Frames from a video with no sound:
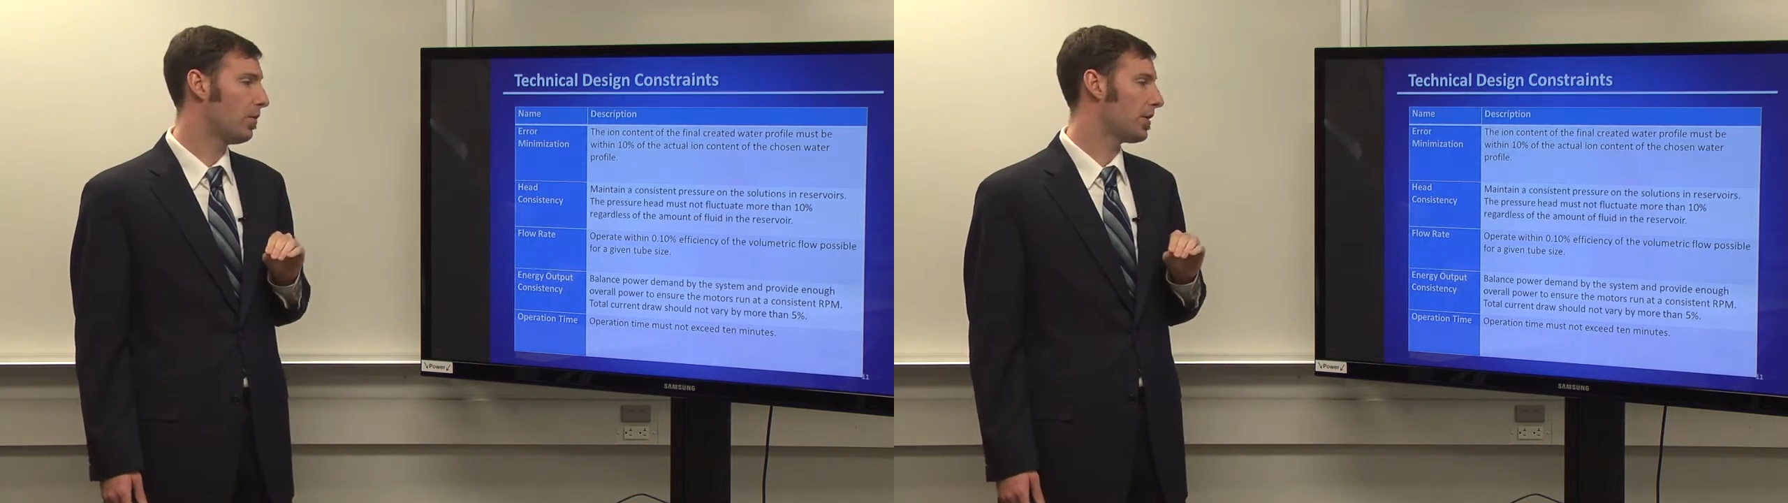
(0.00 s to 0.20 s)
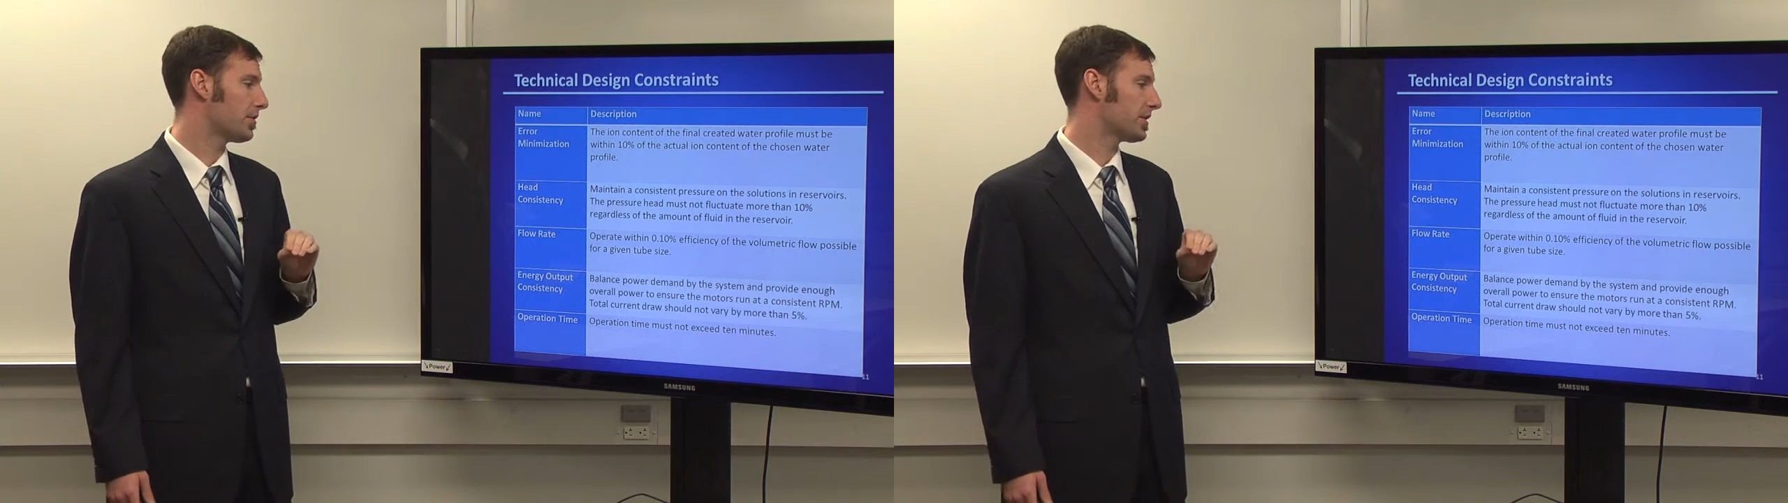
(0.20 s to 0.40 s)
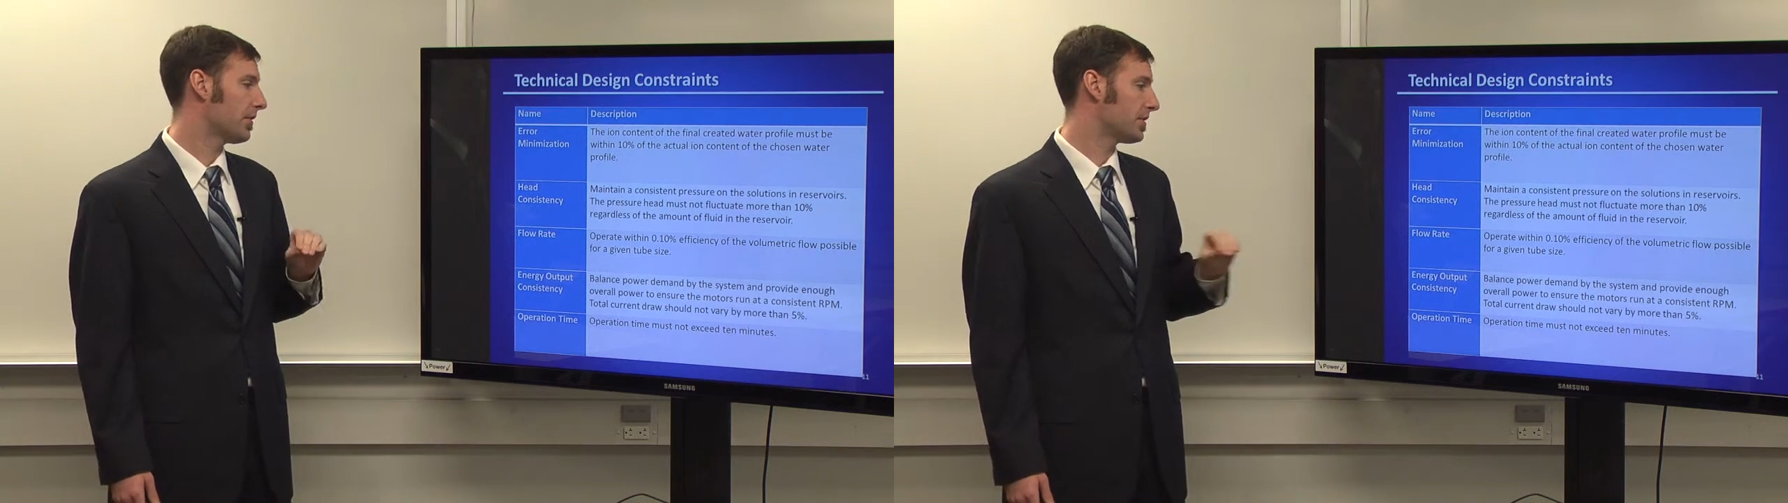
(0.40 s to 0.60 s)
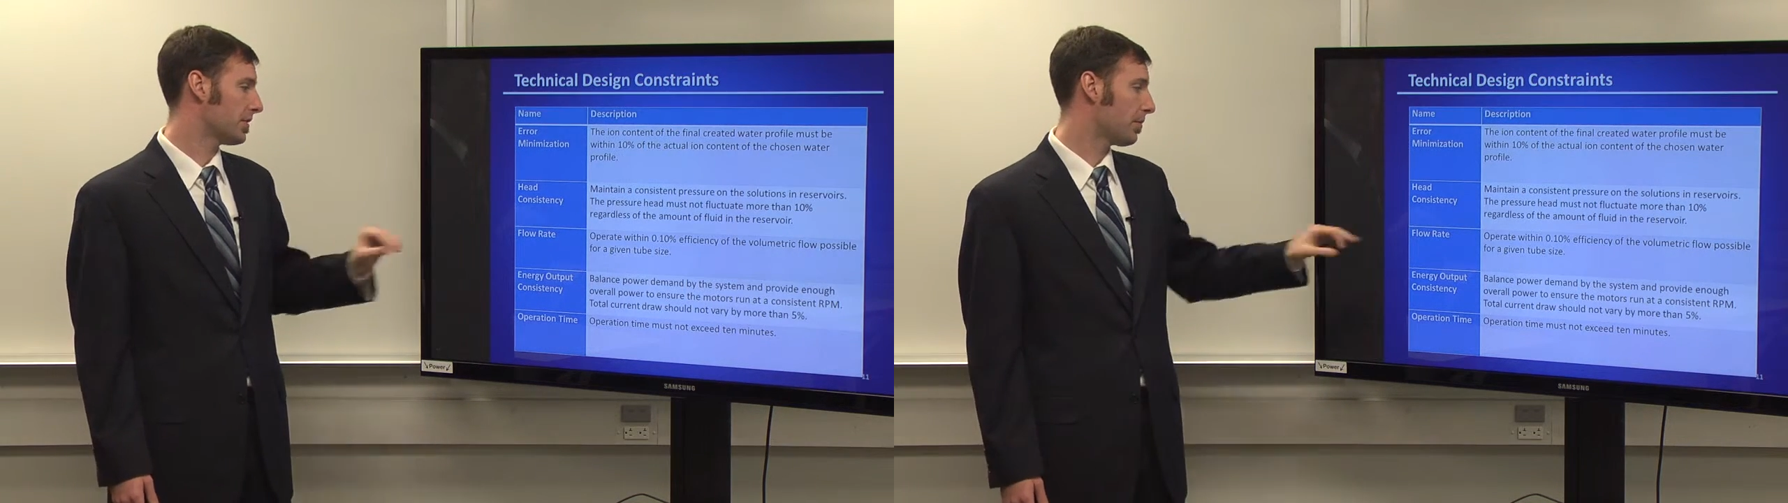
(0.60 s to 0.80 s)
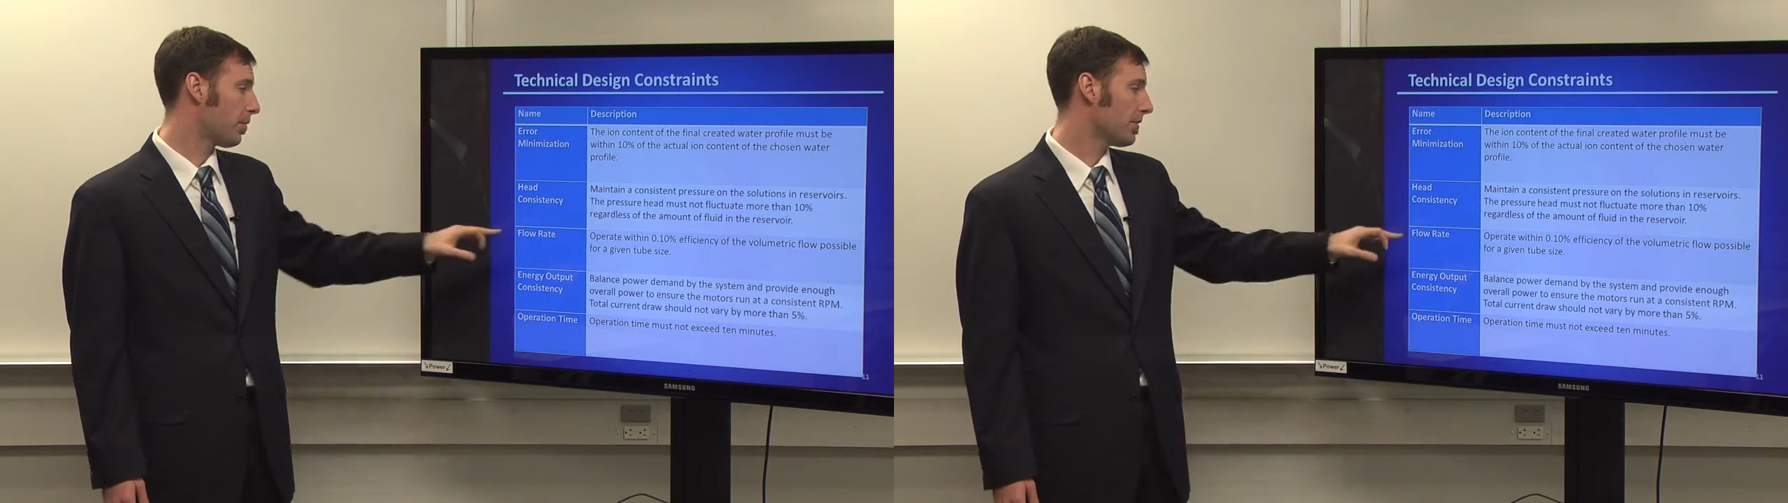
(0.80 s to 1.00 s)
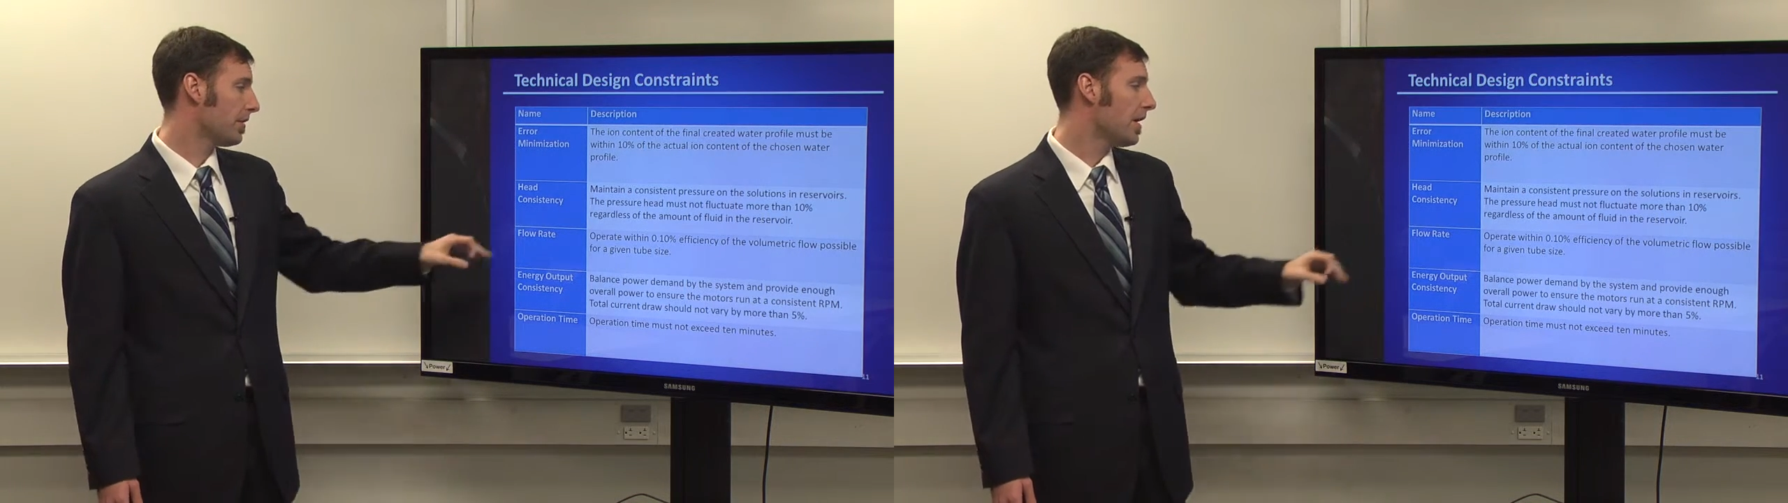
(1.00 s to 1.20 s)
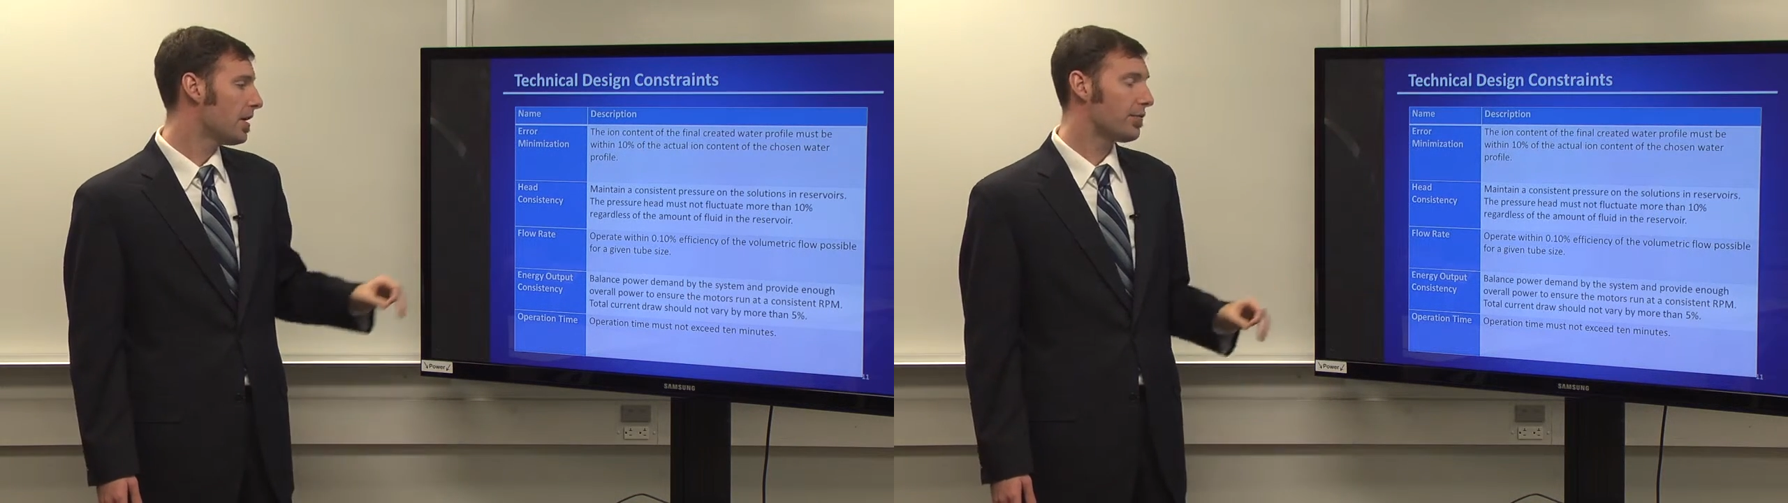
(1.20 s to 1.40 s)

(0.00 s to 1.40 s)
water inside of it, is important.